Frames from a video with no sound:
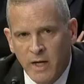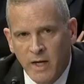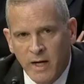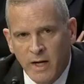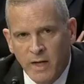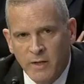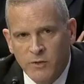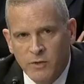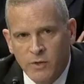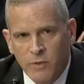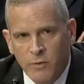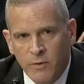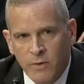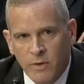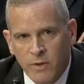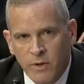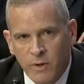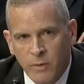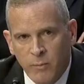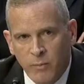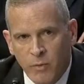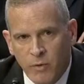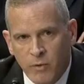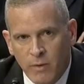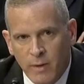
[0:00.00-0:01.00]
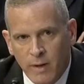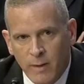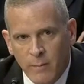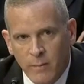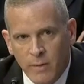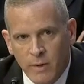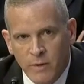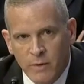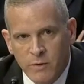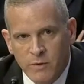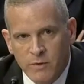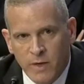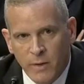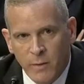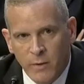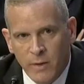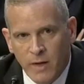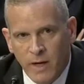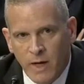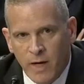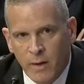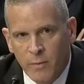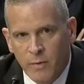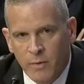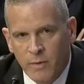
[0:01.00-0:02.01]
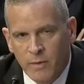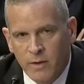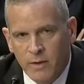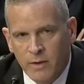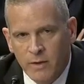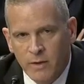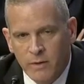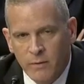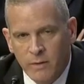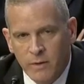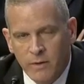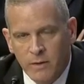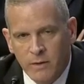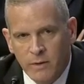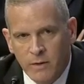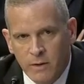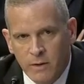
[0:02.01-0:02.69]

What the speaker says: going to answer within the parameters that we operate in.